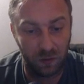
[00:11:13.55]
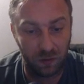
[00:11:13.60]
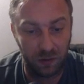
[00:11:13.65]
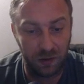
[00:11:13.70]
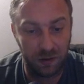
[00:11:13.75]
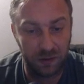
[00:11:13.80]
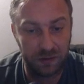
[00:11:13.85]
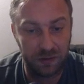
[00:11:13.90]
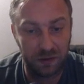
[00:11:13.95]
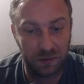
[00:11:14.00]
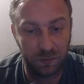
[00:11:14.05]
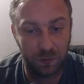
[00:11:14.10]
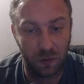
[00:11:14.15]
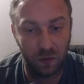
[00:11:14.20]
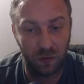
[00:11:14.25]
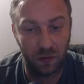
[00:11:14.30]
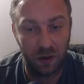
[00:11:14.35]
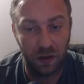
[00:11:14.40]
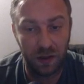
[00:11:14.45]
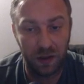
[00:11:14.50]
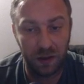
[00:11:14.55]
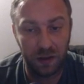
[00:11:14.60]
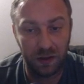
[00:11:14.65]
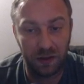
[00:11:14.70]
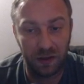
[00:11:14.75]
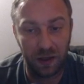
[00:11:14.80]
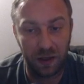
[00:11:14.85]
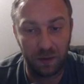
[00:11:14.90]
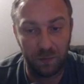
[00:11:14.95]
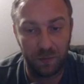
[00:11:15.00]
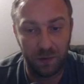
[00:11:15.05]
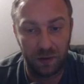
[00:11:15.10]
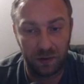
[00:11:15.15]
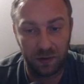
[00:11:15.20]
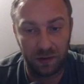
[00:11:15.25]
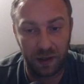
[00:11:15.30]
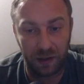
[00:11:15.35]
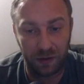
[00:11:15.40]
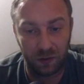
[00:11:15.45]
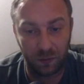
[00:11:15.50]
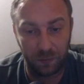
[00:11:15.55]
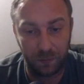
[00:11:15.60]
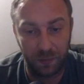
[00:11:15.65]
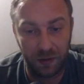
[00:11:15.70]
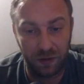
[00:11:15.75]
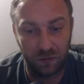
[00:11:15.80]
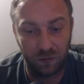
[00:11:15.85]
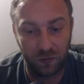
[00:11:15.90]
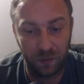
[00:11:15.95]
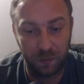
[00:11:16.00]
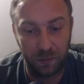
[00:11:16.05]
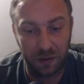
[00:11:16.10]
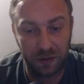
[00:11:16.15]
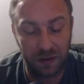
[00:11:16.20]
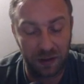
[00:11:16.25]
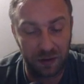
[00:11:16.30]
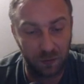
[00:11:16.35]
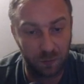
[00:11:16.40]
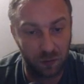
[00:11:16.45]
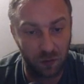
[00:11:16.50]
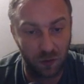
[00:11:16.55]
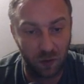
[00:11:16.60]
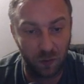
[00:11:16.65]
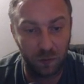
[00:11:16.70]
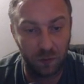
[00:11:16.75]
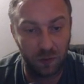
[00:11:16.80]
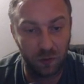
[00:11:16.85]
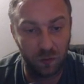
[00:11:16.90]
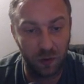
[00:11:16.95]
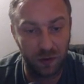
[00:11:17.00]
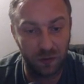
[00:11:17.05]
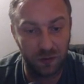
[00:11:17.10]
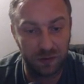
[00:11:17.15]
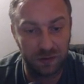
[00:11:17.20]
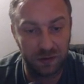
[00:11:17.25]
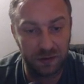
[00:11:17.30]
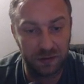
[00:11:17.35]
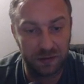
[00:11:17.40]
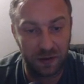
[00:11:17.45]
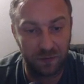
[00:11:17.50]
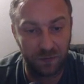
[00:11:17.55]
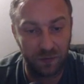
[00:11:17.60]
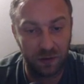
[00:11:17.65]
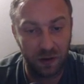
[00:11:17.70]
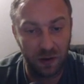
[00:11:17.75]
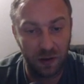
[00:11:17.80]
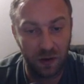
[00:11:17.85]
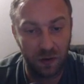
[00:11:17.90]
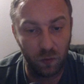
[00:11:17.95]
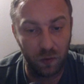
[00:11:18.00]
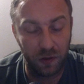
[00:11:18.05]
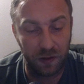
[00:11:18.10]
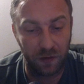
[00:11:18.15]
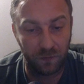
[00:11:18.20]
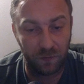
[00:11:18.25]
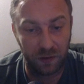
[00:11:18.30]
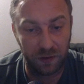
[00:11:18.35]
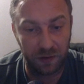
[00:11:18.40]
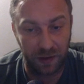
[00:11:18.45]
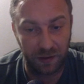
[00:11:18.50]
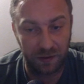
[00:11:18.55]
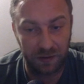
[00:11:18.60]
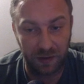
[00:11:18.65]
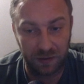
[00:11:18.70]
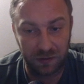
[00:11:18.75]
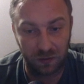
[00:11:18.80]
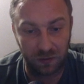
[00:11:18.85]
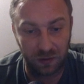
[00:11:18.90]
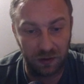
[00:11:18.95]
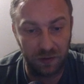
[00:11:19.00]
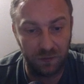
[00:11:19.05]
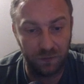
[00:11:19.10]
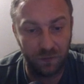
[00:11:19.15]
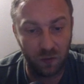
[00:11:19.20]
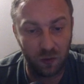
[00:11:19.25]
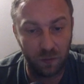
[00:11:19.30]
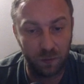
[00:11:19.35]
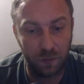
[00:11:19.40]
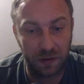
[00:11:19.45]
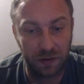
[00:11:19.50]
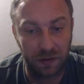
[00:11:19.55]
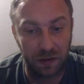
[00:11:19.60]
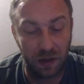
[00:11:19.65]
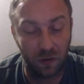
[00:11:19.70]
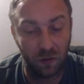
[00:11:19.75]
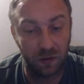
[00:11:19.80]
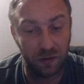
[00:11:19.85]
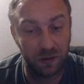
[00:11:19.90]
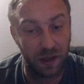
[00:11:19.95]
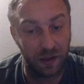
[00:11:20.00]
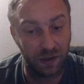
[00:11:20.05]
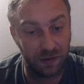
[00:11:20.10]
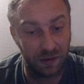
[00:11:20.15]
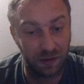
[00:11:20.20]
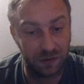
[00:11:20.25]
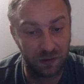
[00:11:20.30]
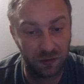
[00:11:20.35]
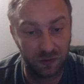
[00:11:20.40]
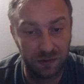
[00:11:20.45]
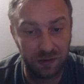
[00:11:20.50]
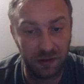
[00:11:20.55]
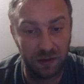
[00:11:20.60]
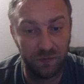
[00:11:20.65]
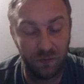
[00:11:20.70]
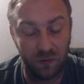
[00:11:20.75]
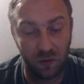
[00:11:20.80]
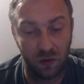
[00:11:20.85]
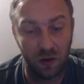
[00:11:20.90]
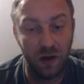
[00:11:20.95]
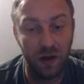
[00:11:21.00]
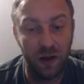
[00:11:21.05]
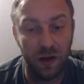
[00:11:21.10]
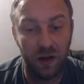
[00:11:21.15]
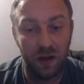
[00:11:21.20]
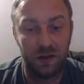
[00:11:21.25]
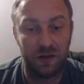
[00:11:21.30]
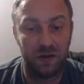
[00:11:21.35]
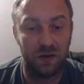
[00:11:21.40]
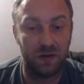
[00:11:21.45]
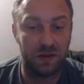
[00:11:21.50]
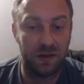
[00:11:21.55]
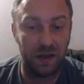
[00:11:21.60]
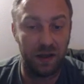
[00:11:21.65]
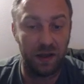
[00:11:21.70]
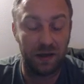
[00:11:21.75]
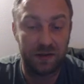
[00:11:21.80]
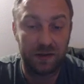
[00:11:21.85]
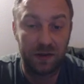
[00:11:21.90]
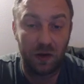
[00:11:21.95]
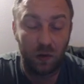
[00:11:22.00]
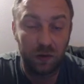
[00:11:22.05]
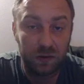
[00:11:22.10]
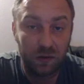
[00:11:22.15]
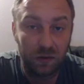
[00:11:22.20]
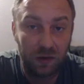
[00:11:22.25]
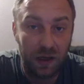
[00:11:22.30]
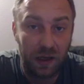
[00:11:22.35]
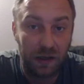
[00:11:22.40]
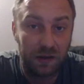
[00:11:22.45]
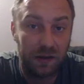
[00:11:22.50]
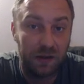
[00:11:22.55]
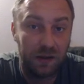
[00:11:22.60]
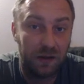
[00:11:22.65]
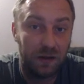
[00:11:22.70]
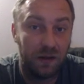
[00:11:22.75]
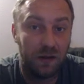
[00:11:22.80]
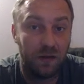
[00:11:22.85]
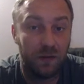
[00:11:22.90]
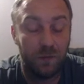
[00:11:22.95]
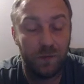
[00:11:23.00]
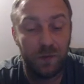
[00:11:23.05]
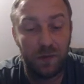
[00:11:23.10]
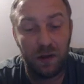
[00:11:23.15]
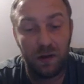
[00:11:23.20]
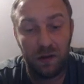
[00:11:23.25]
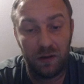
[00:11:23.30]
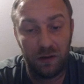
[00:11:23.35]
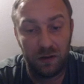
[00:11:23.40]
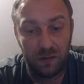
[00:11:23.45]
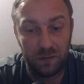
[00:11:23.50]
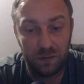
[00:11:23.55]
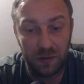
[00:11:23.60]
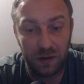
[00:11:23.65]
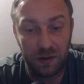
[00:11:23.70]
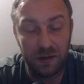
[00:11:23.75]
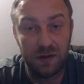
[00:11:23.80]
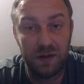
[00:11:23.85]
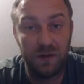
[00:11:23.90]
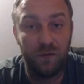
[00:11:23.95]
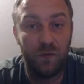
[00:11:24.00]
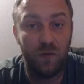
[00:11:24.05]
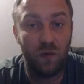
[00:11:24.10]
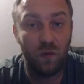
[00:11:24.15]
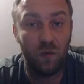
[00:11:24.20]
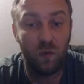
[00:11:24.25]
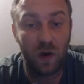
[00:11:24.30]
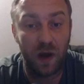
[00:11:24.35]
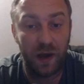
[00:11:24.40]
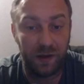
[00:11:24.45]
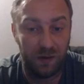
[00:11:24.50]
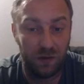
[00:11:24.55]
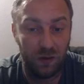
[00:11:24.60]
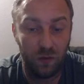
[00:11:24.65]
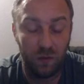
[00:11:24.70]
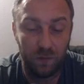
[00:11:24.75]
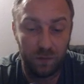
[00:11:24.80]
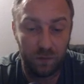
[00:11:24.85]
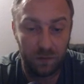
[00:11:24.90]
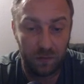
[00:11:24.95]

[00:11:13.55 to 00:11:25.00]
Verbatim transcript: e6 pawn. In the game, knight on b3, but not a problem. Queen on c7, we have knight takes on d4, but now knight takes on c4. So see, it's also not easy for white to